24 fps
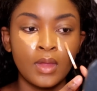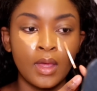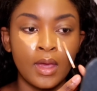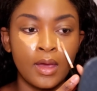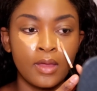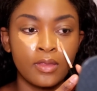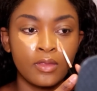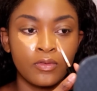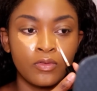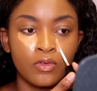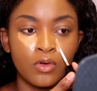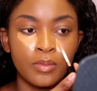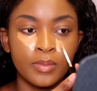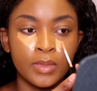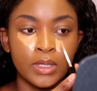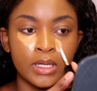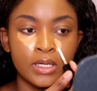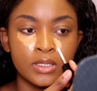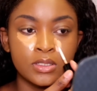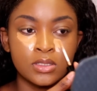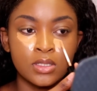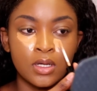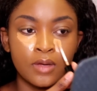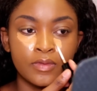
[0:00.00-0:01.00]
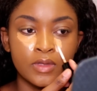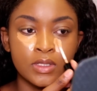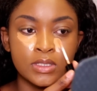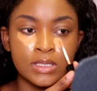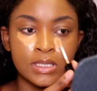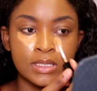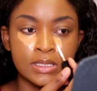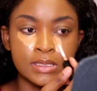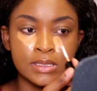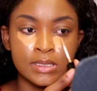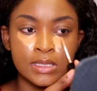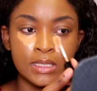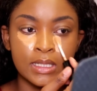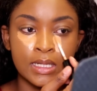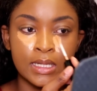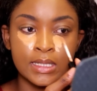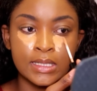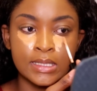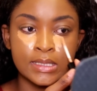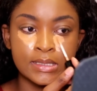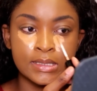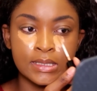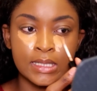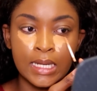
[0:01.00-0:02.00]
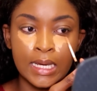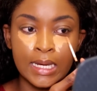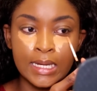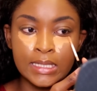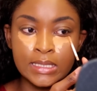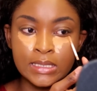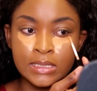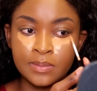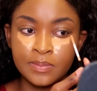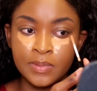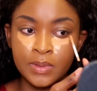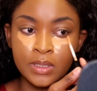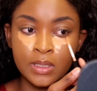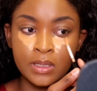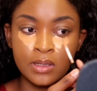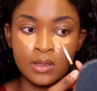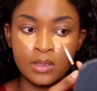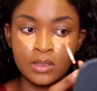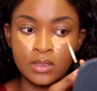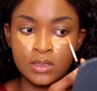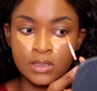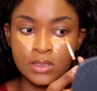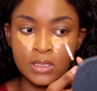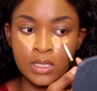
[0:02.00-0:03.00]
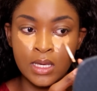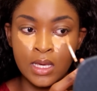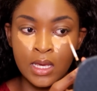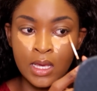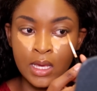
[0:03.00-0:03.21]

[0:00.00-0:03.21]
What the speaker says: And the formulation of this concealer is nice because